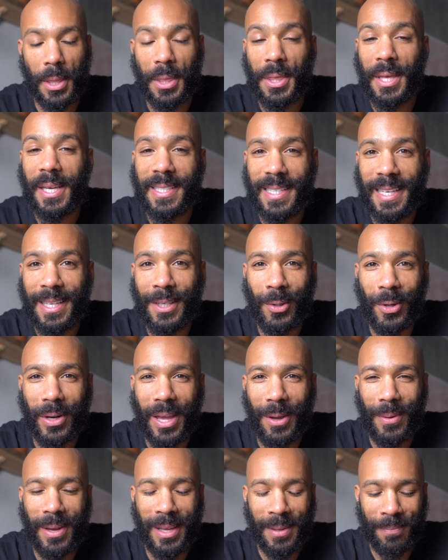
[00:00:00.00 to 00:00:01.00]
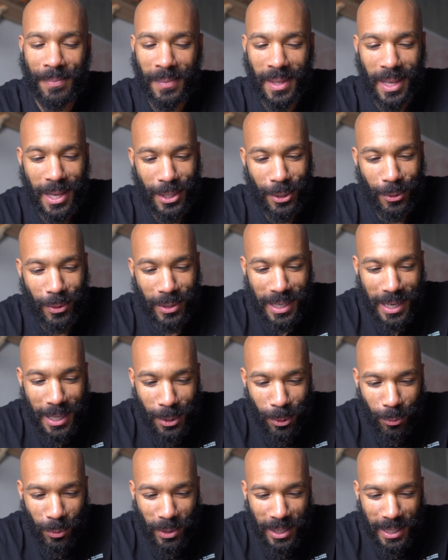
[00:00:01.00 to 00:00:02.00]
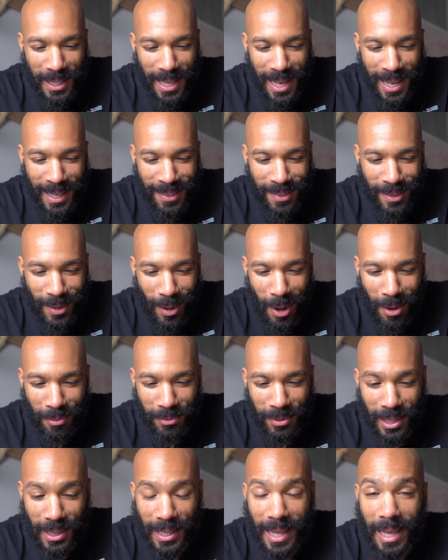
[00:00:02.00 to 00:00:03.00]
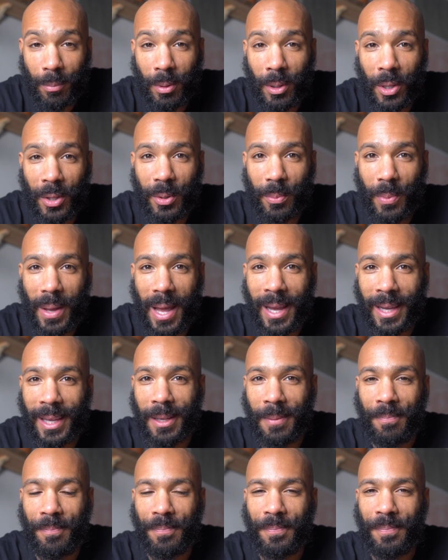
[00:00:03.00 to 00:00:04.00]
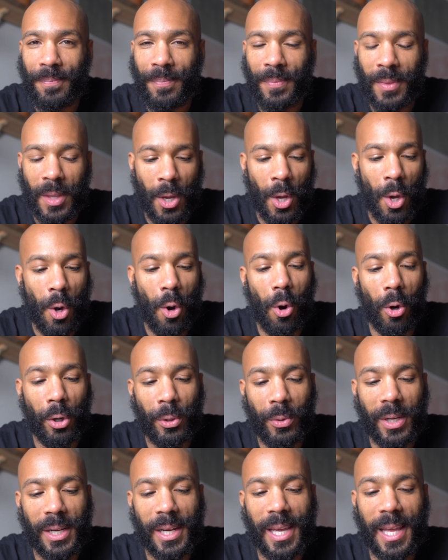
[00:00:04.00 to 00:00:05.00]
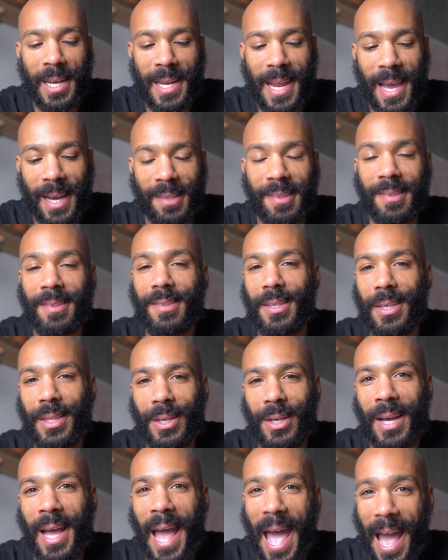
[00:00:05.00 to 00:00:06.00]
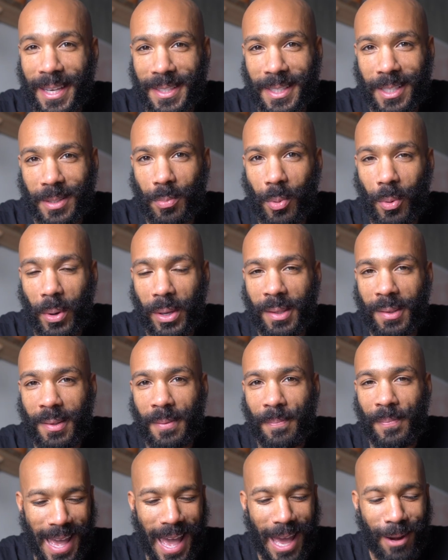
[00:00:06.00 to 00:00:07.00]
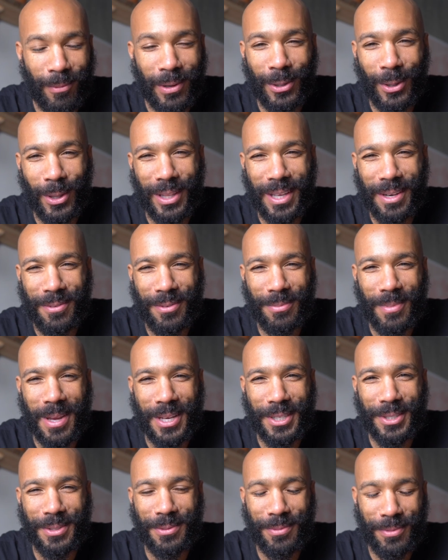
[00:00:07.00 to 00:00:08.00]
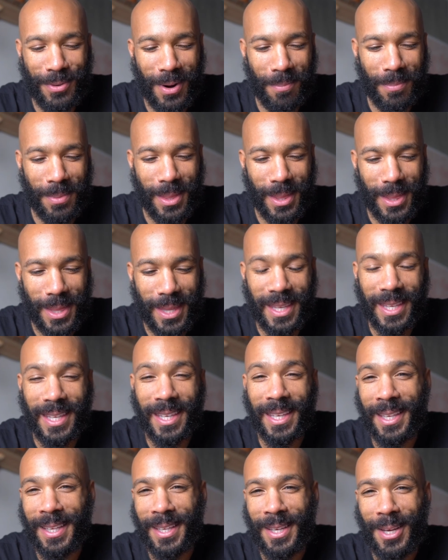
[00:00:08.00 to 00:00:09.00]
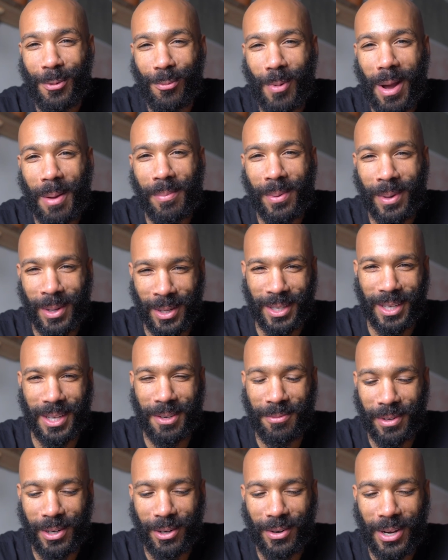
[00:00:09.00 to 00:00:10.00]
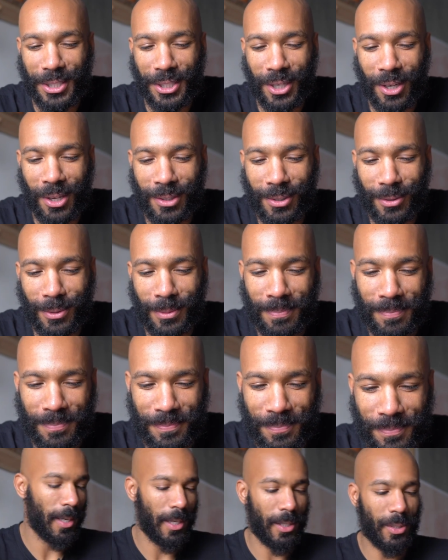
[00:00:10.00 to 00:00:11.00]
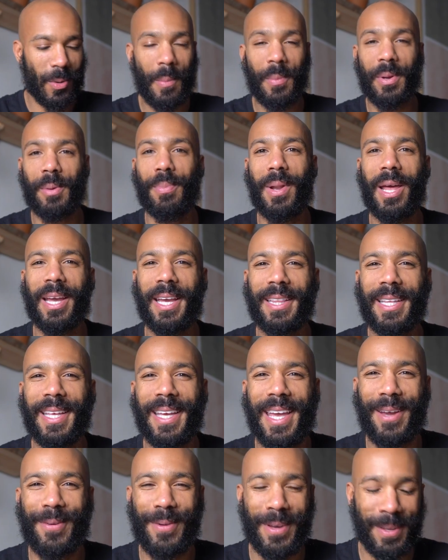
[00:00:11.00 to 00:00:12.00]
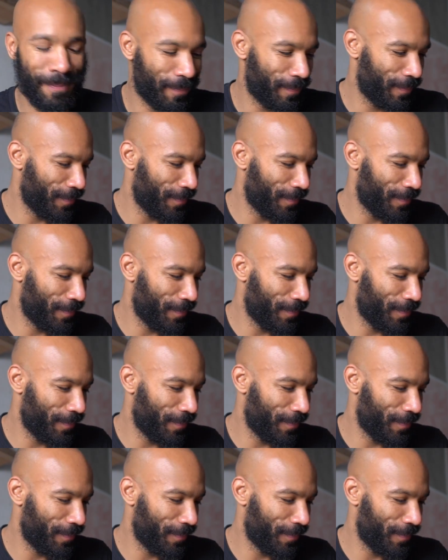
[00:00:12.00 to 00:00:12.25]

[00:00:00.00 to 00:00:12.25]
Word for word: the Things Indoor Gateway, you can either read that off of the label on the back, or you can connect to the access point and read all the information from the web configuration console. So I'm going to plug in the gateway,